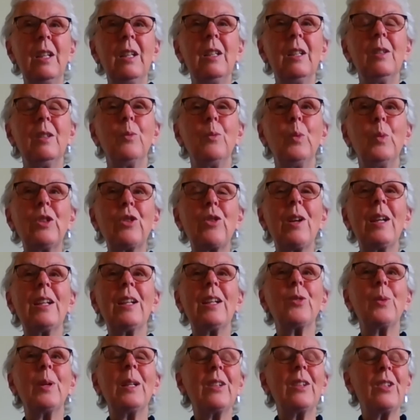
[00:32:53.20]
we're trying
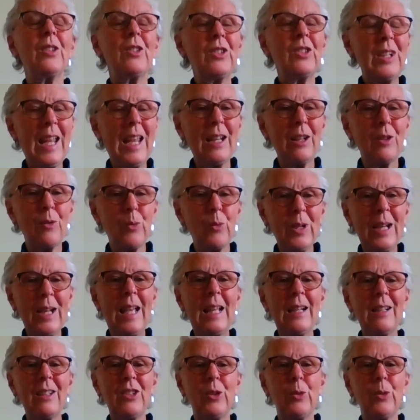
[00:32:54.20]
to understand
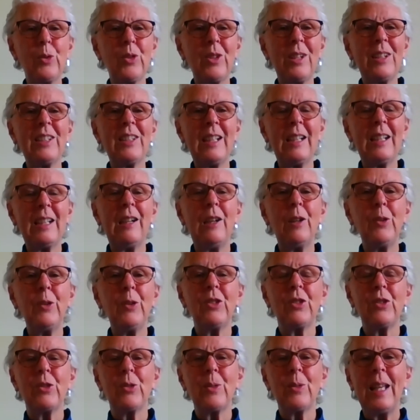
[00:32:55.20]
reality, we're trying to get closer
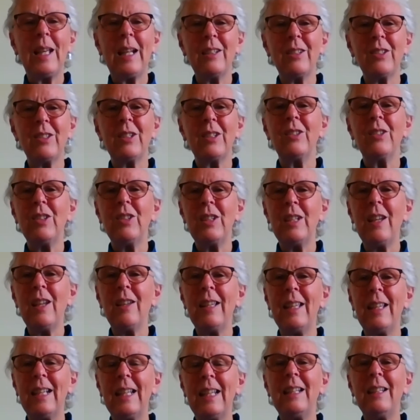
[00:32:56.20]
to reality, and
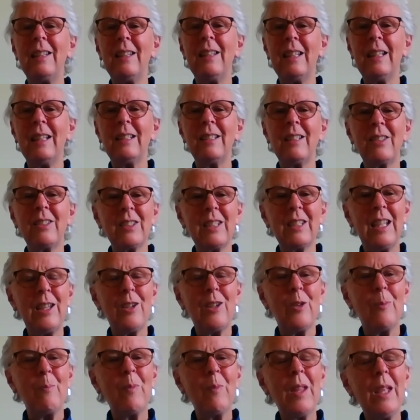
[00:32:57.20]
denying anything doesn't
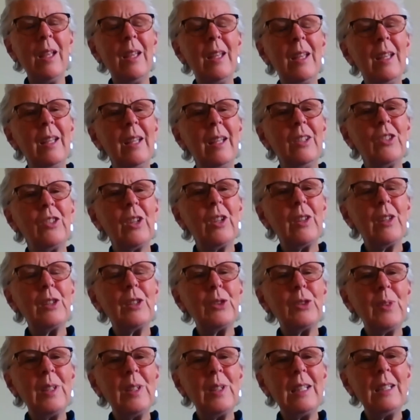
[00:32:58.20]
help. So those
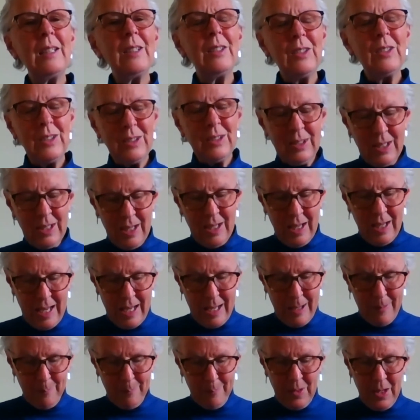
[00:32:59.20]
feelings
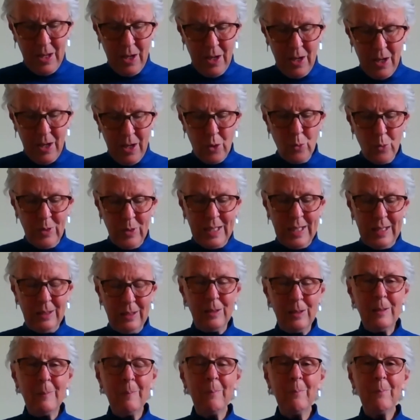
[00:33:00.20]
are
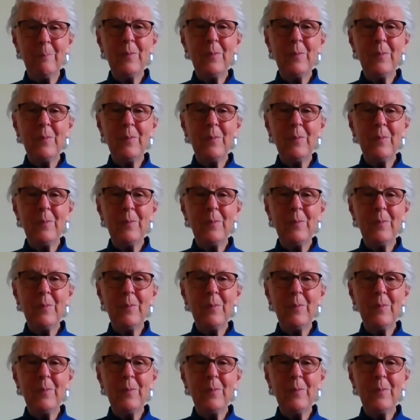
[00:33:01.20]
real, they